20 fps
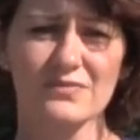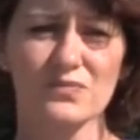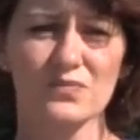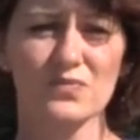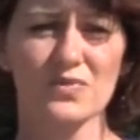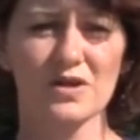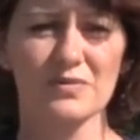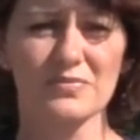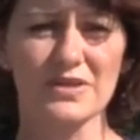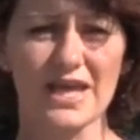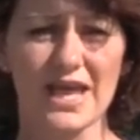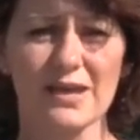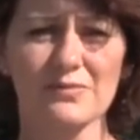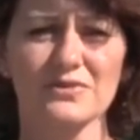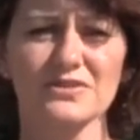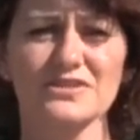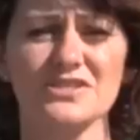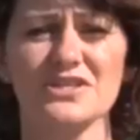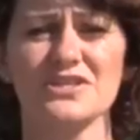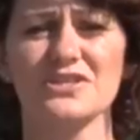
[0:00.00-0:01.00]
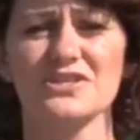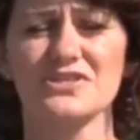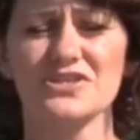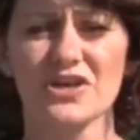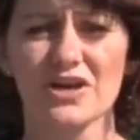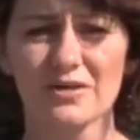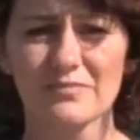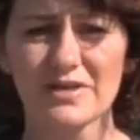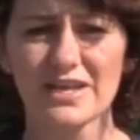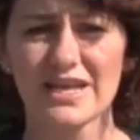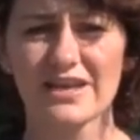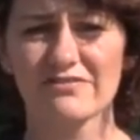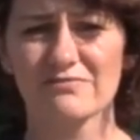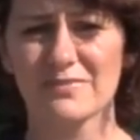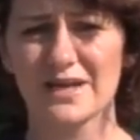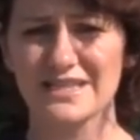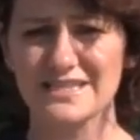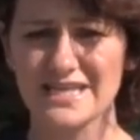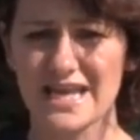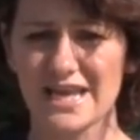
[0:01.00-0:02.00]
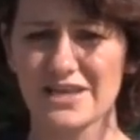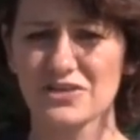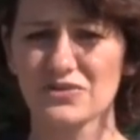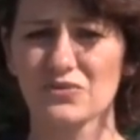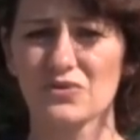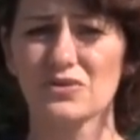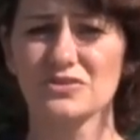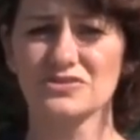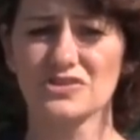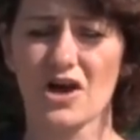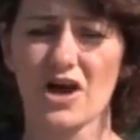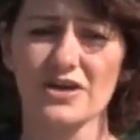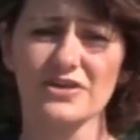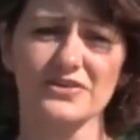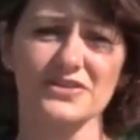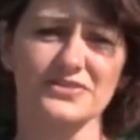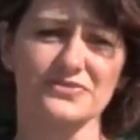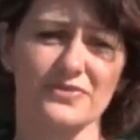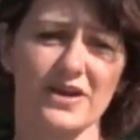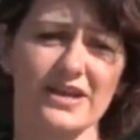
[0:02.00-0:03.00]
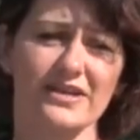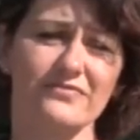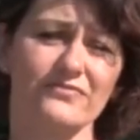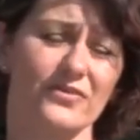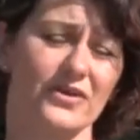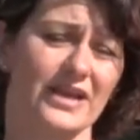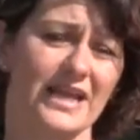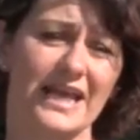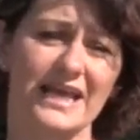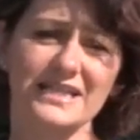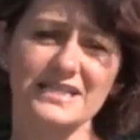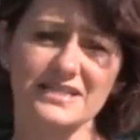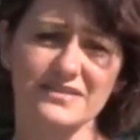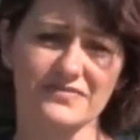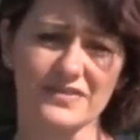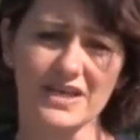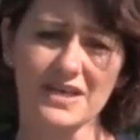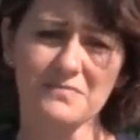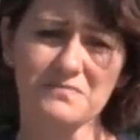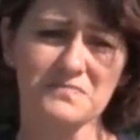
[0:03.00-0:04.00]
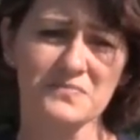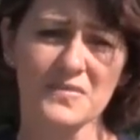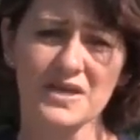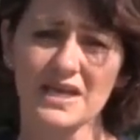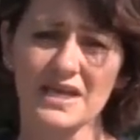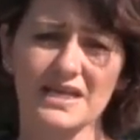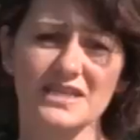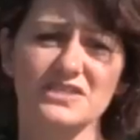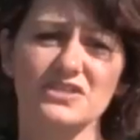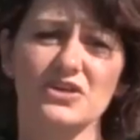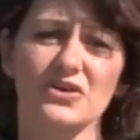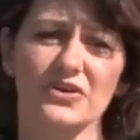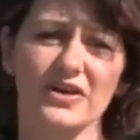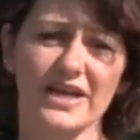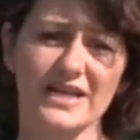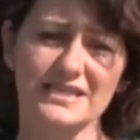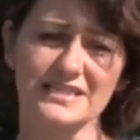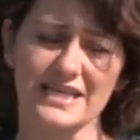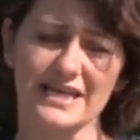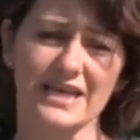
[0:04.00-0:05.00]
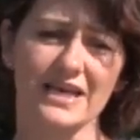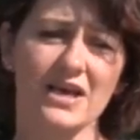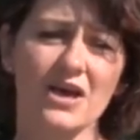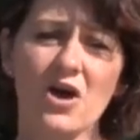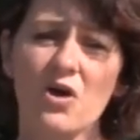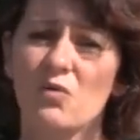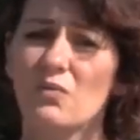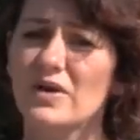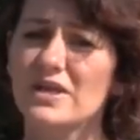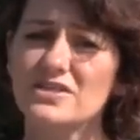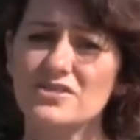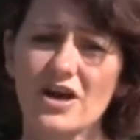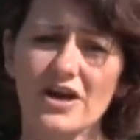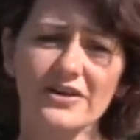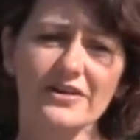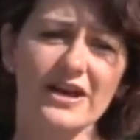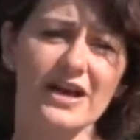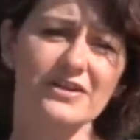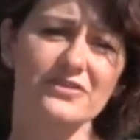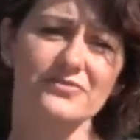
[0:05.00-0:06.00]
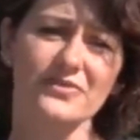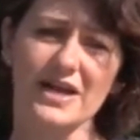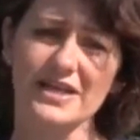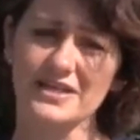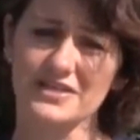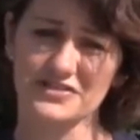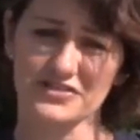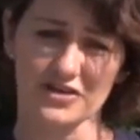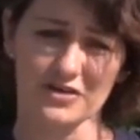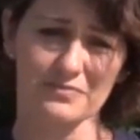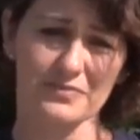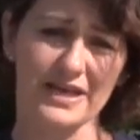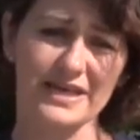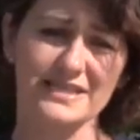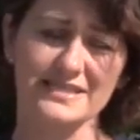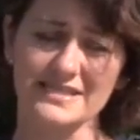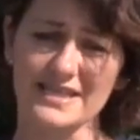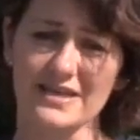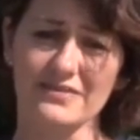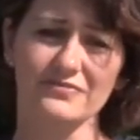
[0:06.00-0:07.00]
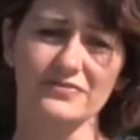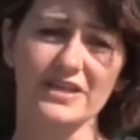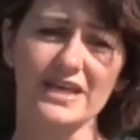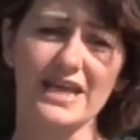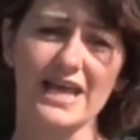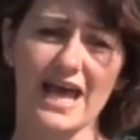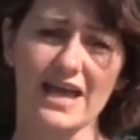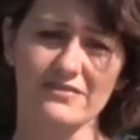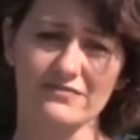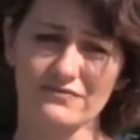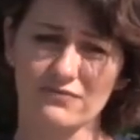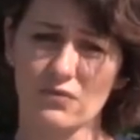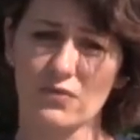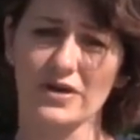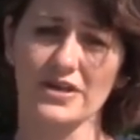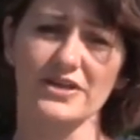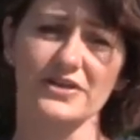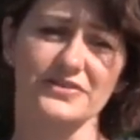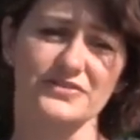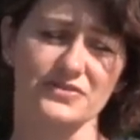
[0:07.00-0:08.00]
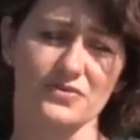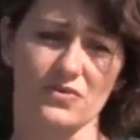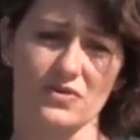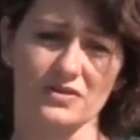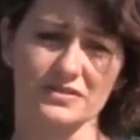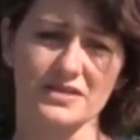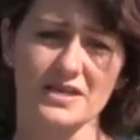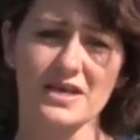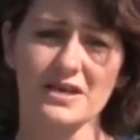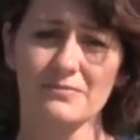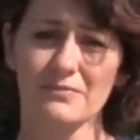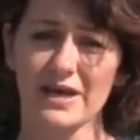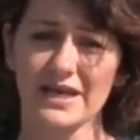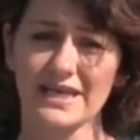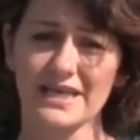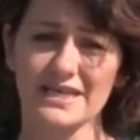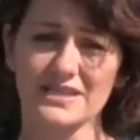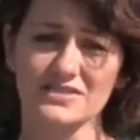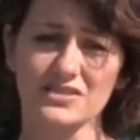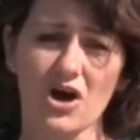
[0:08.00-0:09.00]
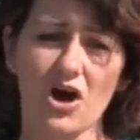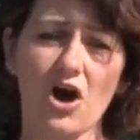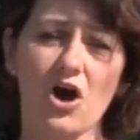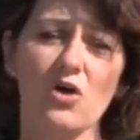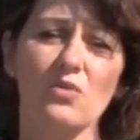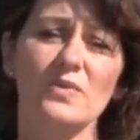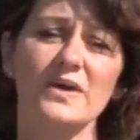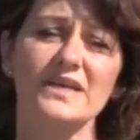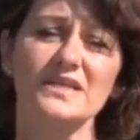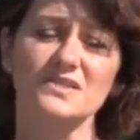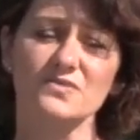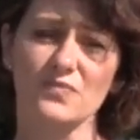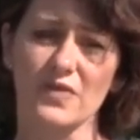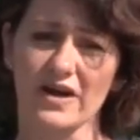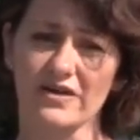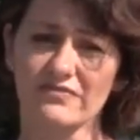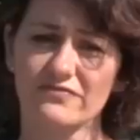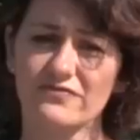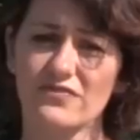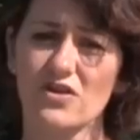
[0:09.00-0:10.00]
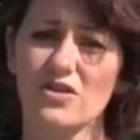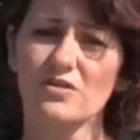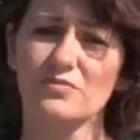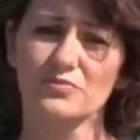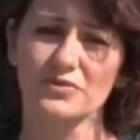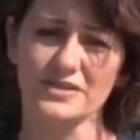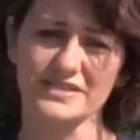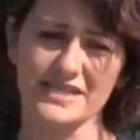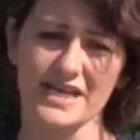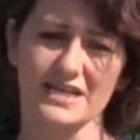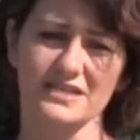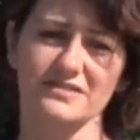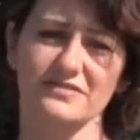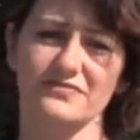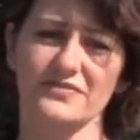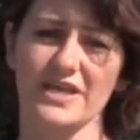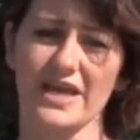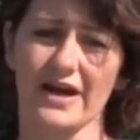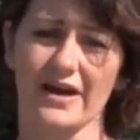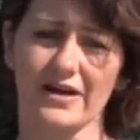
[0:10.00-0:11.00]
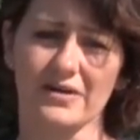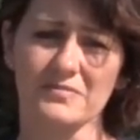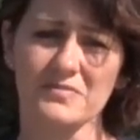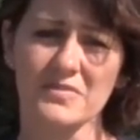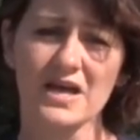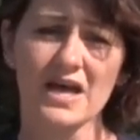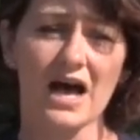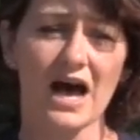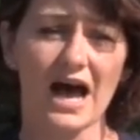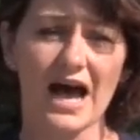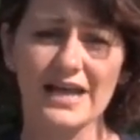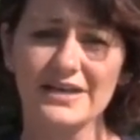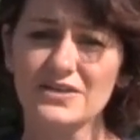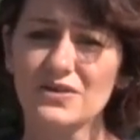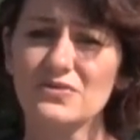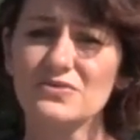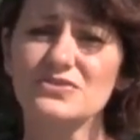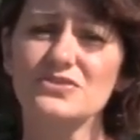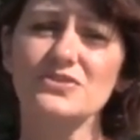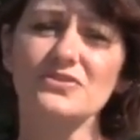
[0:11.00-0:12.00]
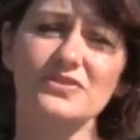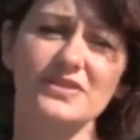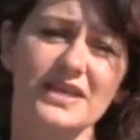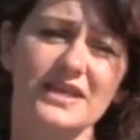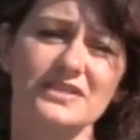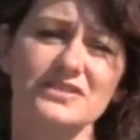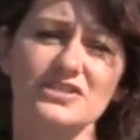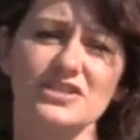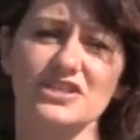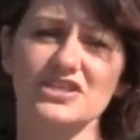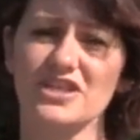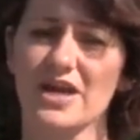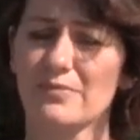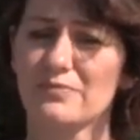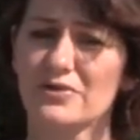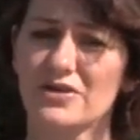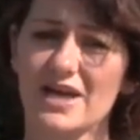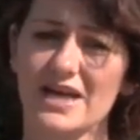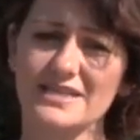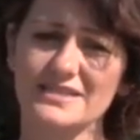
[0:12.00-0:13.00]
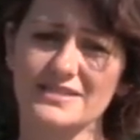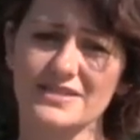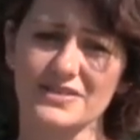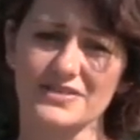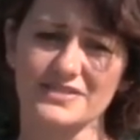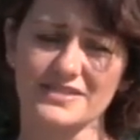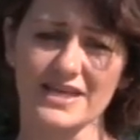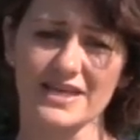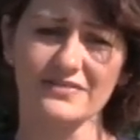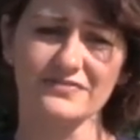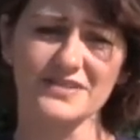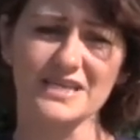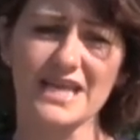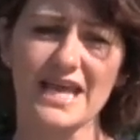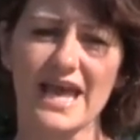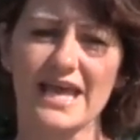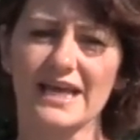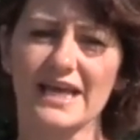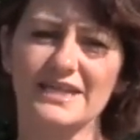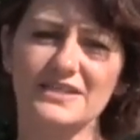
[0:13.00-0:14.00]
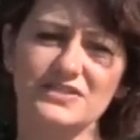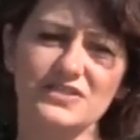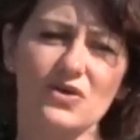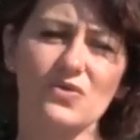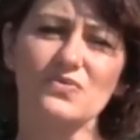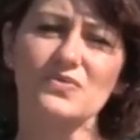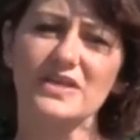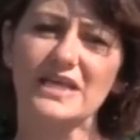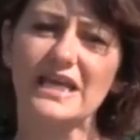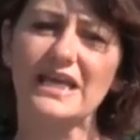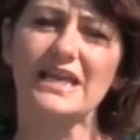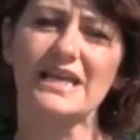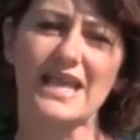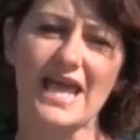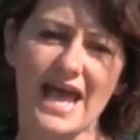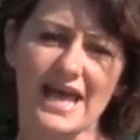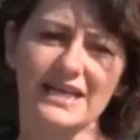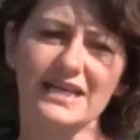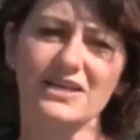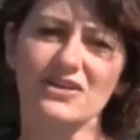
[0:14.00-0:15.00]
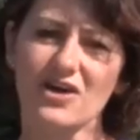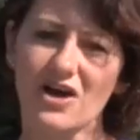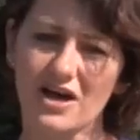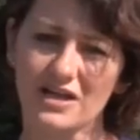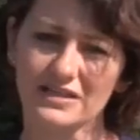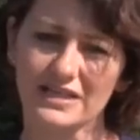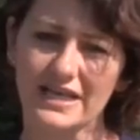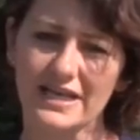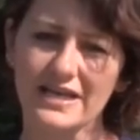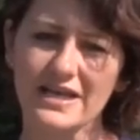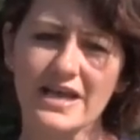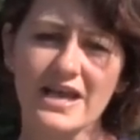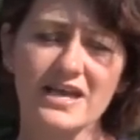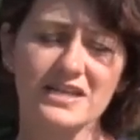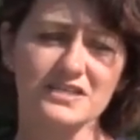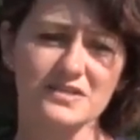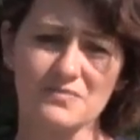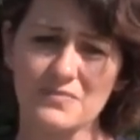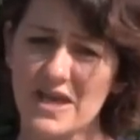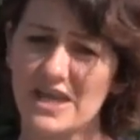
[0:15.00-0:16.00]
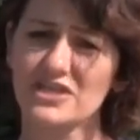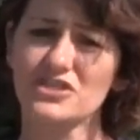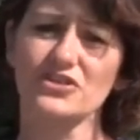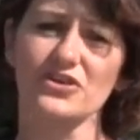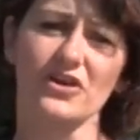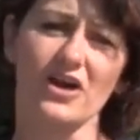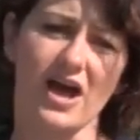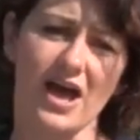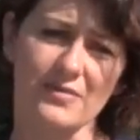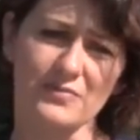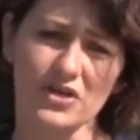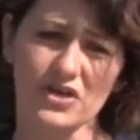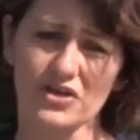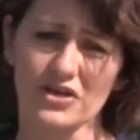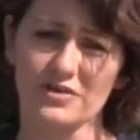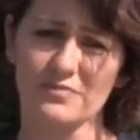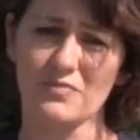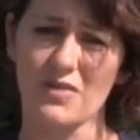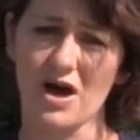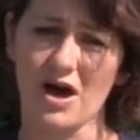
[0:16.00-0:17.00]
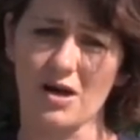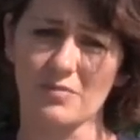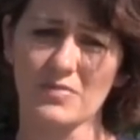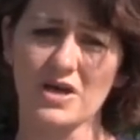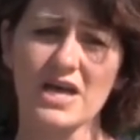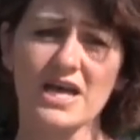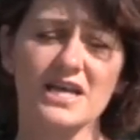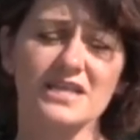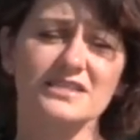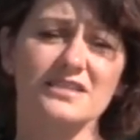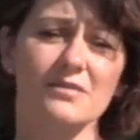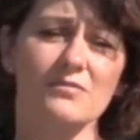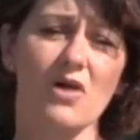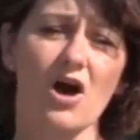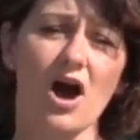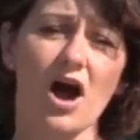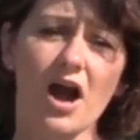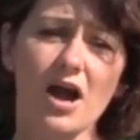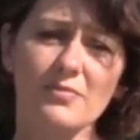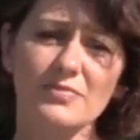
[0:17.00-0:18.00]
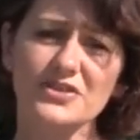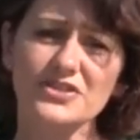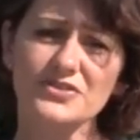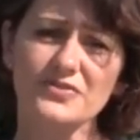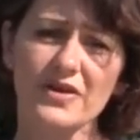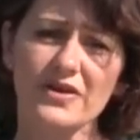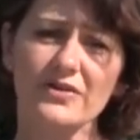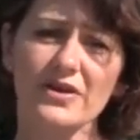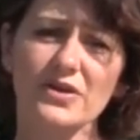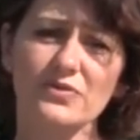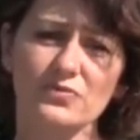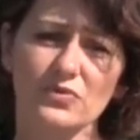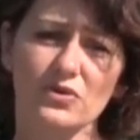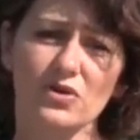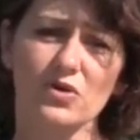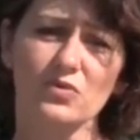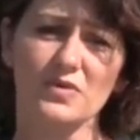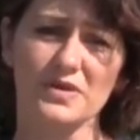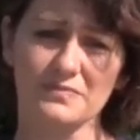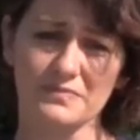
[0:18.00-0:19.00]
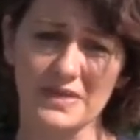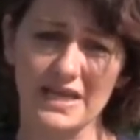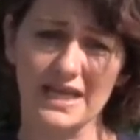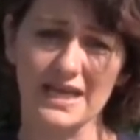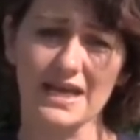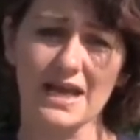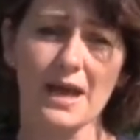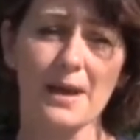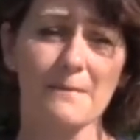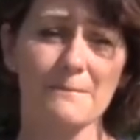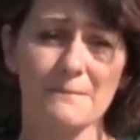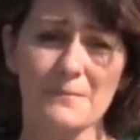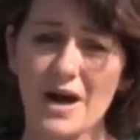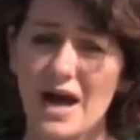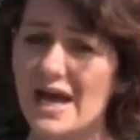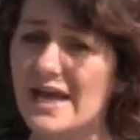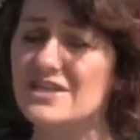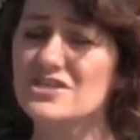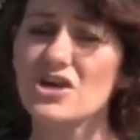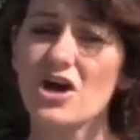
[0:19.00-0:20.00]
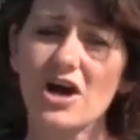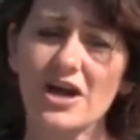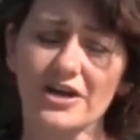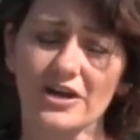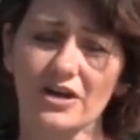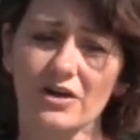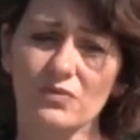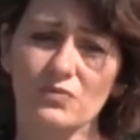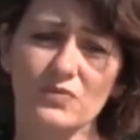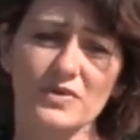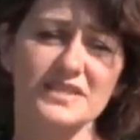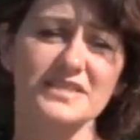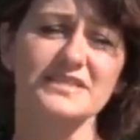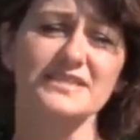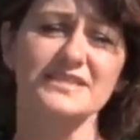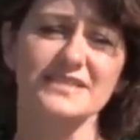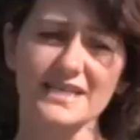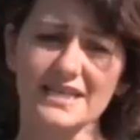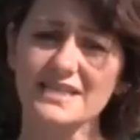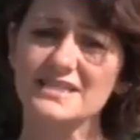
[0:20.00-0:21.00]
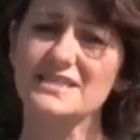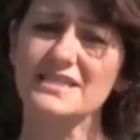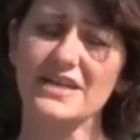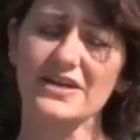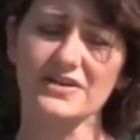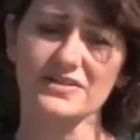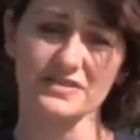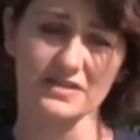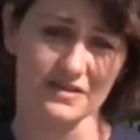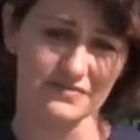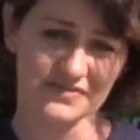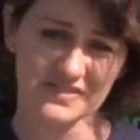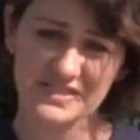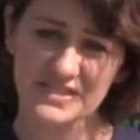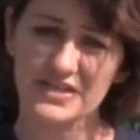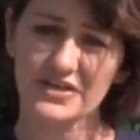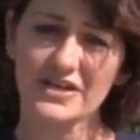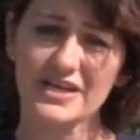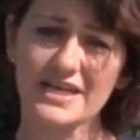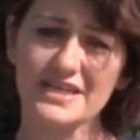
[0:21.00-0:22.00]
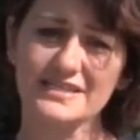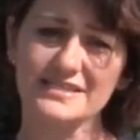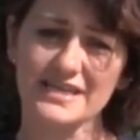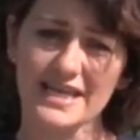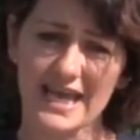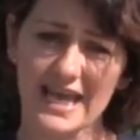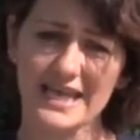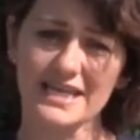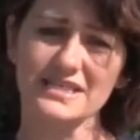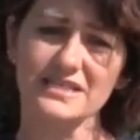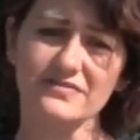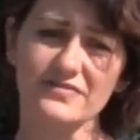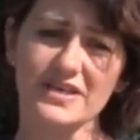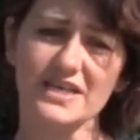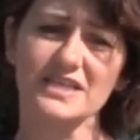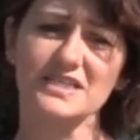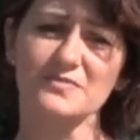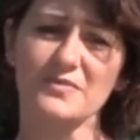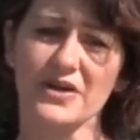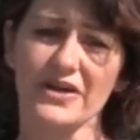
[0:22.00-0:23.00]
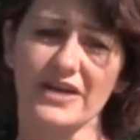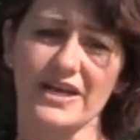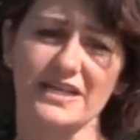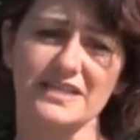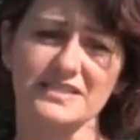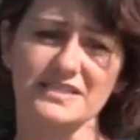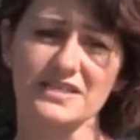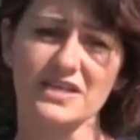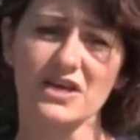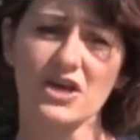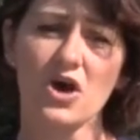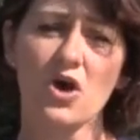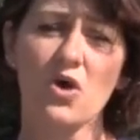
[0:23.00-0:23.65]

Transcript: will be able to determine if my 10-year-old daughter is ready for an ATV is crazy. We taught her how to ride a dirt bike safely at four years old. My kids always wear full protective gear. I don't do things to jeopardize their safety, and I don't need Nanny Notley to make sure I'm a good mom. Some arbitrary rule would mean my daughter, with six years of serious ATV experience,